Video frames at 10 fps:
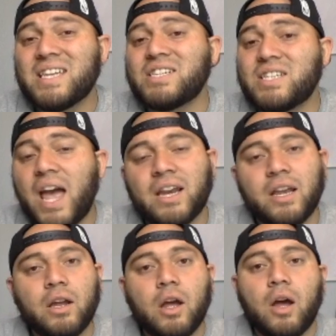stay
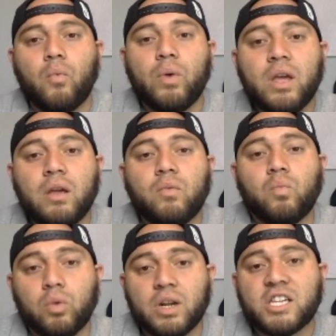stagnant we
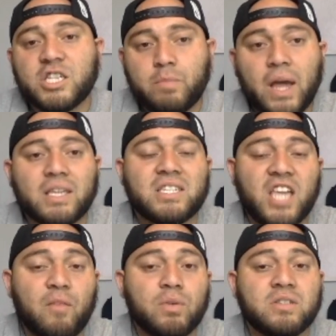would expect
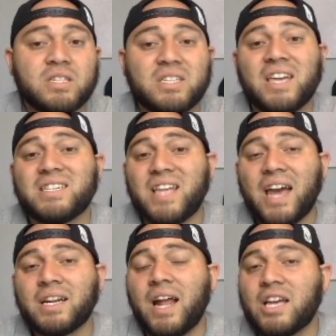SafeMoon to stay
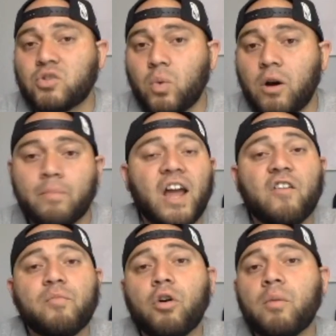stagnant as well. Now,
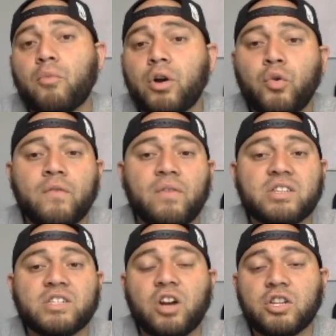if more and more new
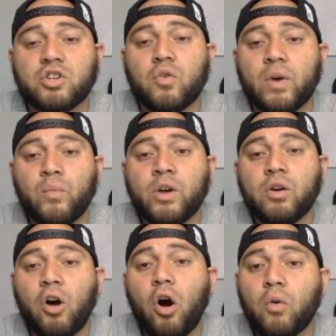investors start to go in, we
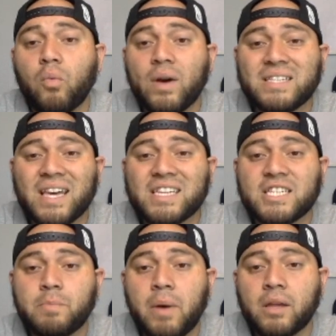could always
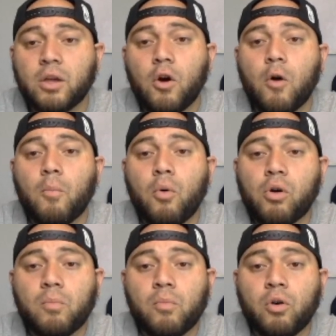expect
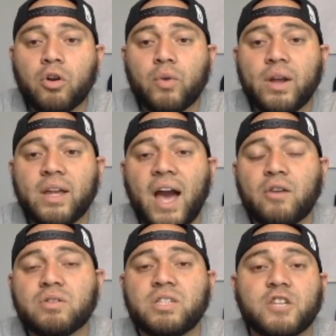more and more green
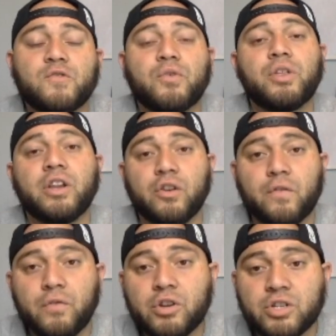candlesticks for the near
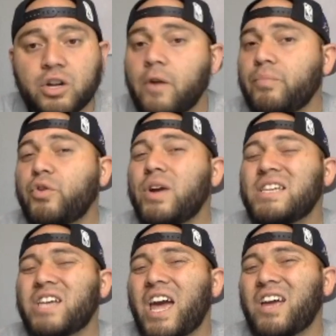future. There
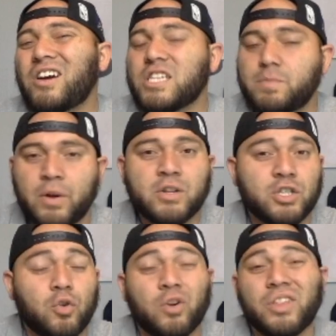is a
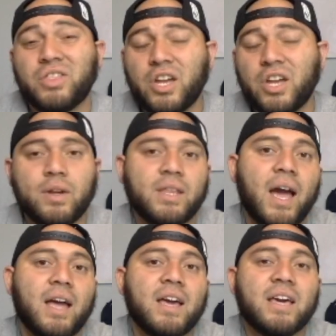conspiracy or a theory
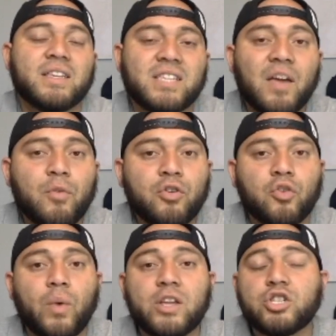that SafeMoon
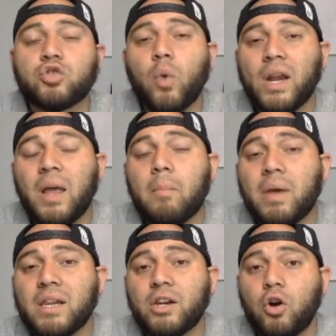could reach 20
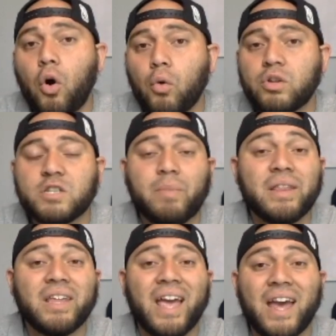million holders by
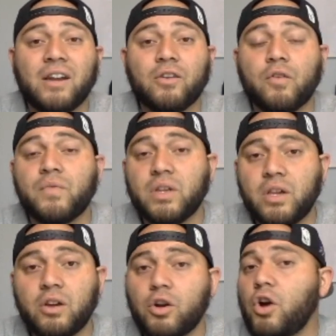the end of the
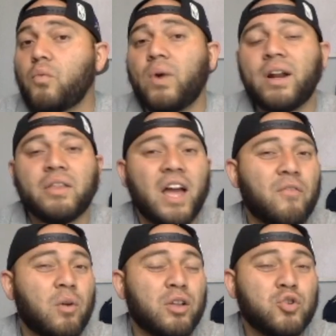year. Right now, they have
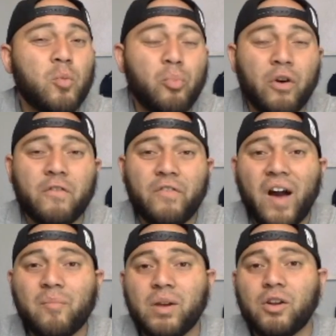around
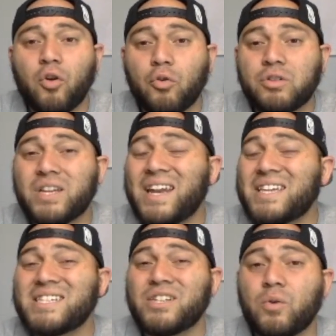2.5 million holders and
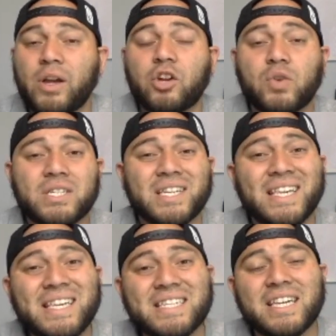it's still increasing
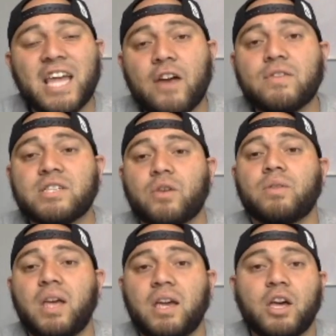each and every single
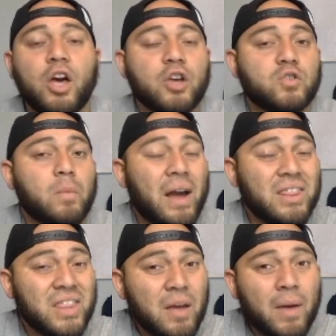day. So, by
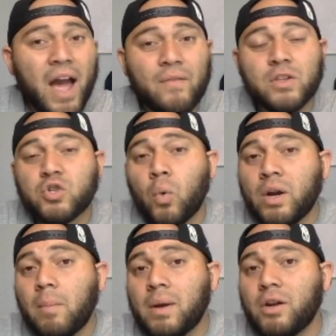them having
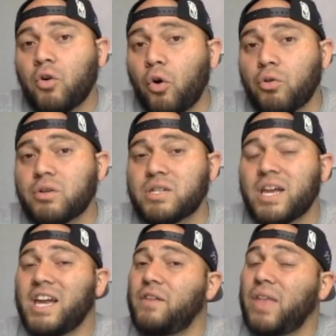20 million holders,
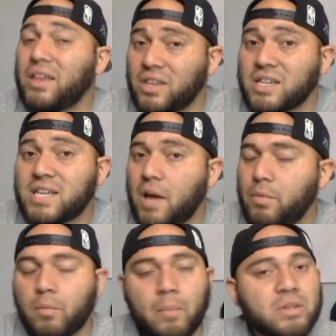if that does
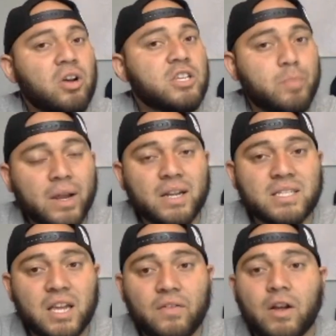happen, remember it's all
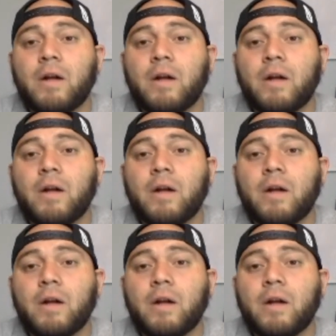speculative,